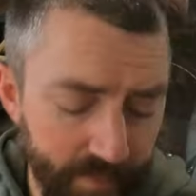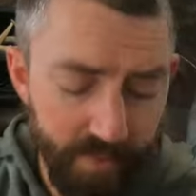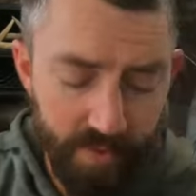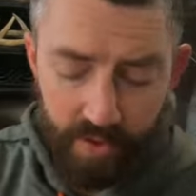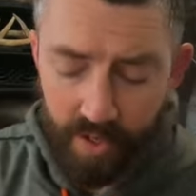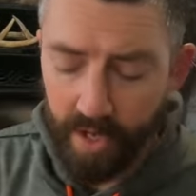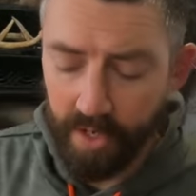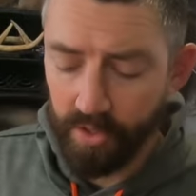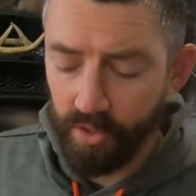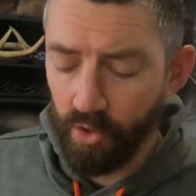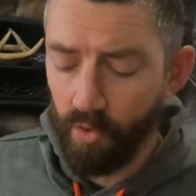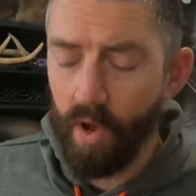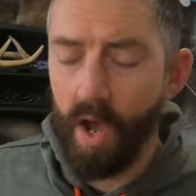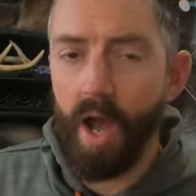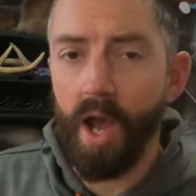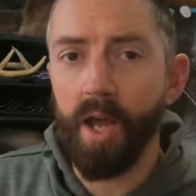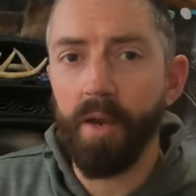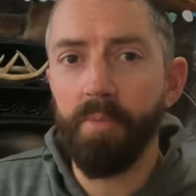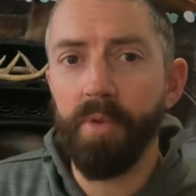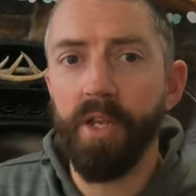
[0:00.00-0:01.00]
Okay, so
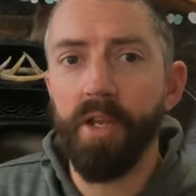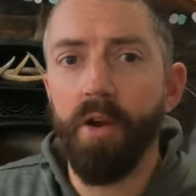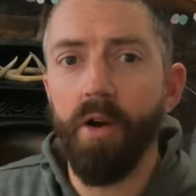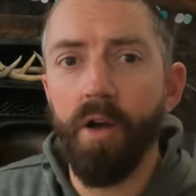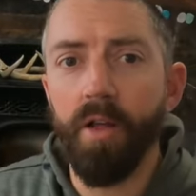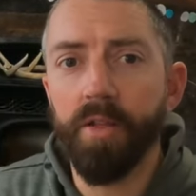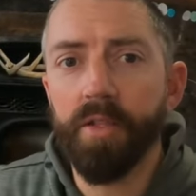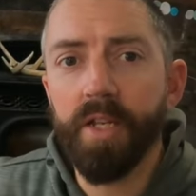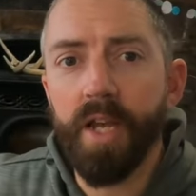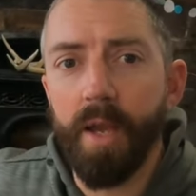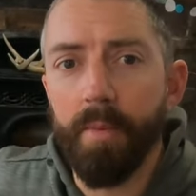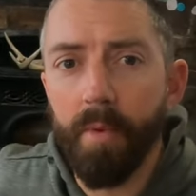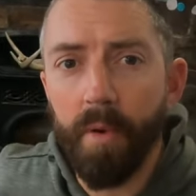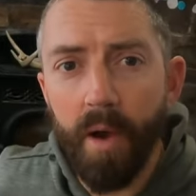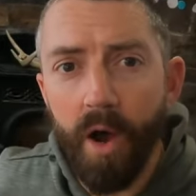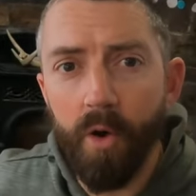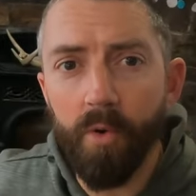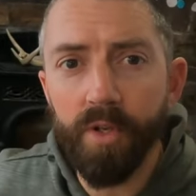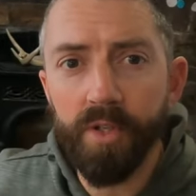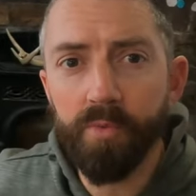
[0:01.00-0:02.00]
on me all the time, I'm
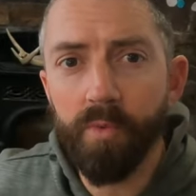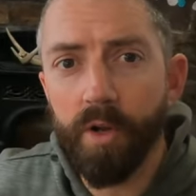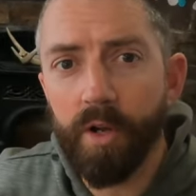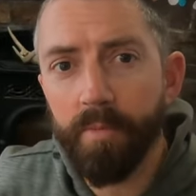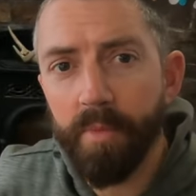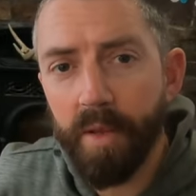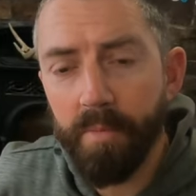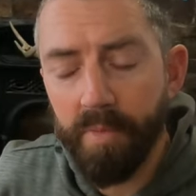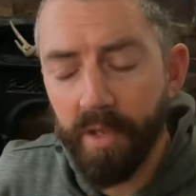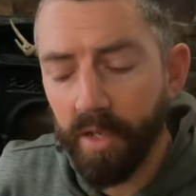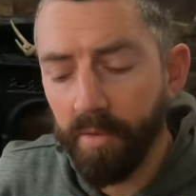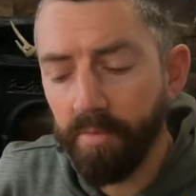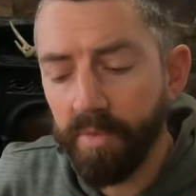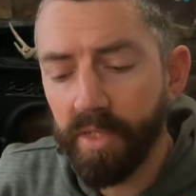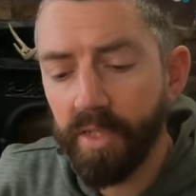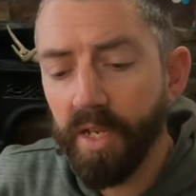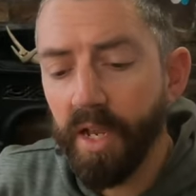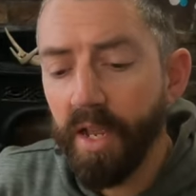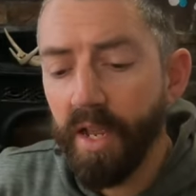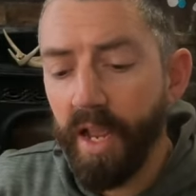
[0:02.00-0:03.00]
always wearing my
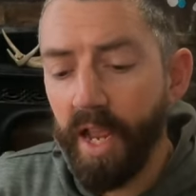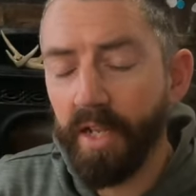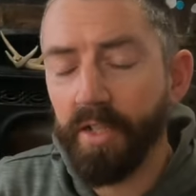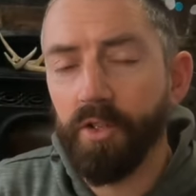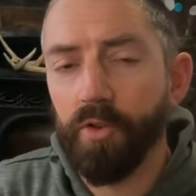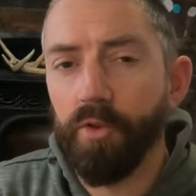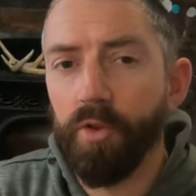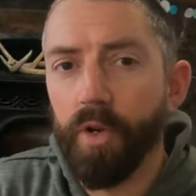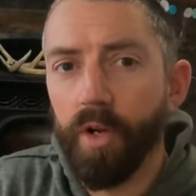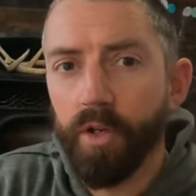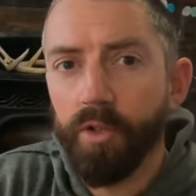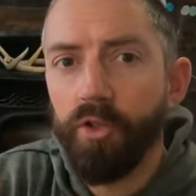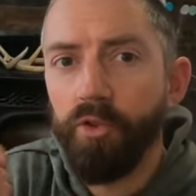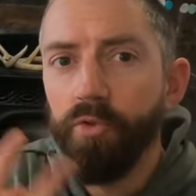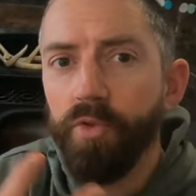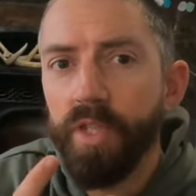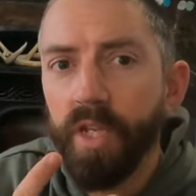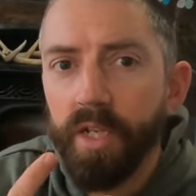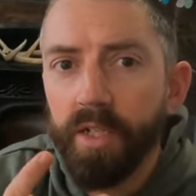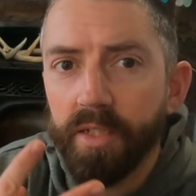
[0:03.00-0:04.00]
bibs. And so there are
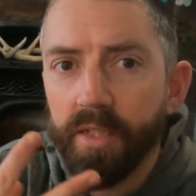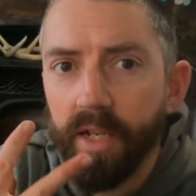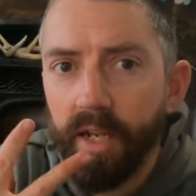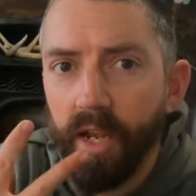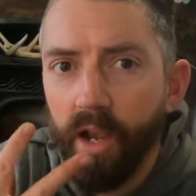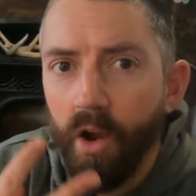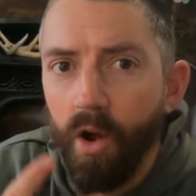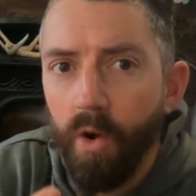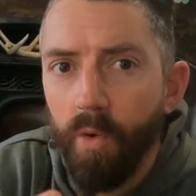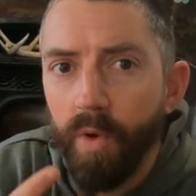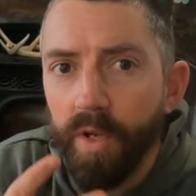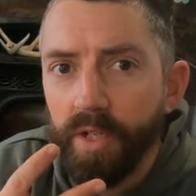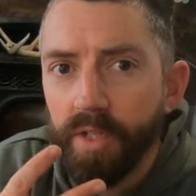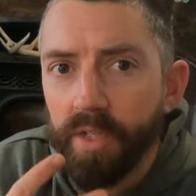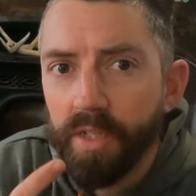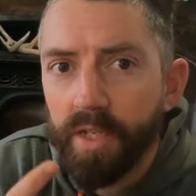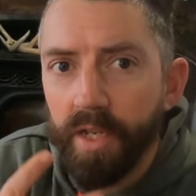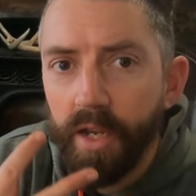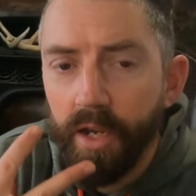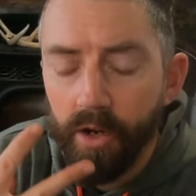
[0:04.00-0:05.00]
two things that I
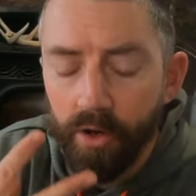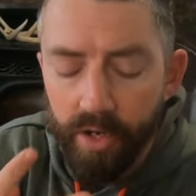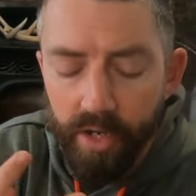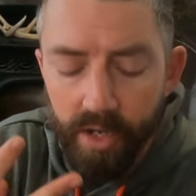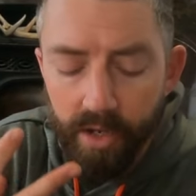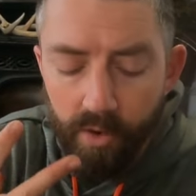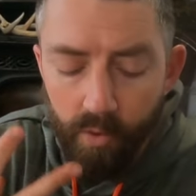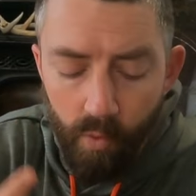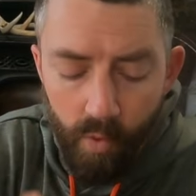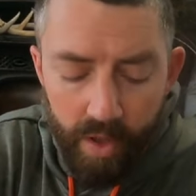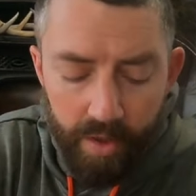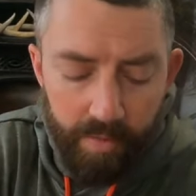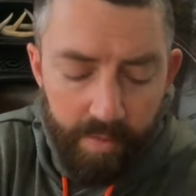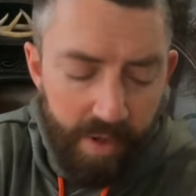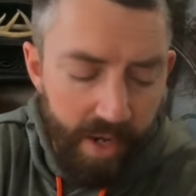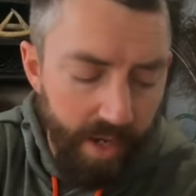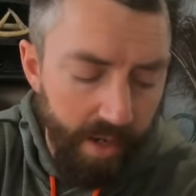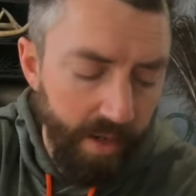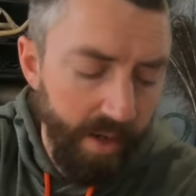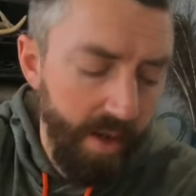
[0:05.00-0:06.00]
always carry with
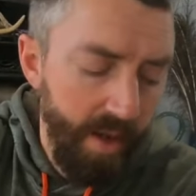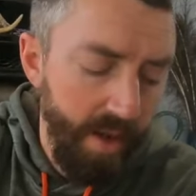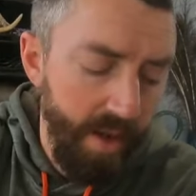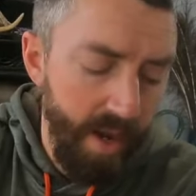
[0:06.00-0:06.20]
me.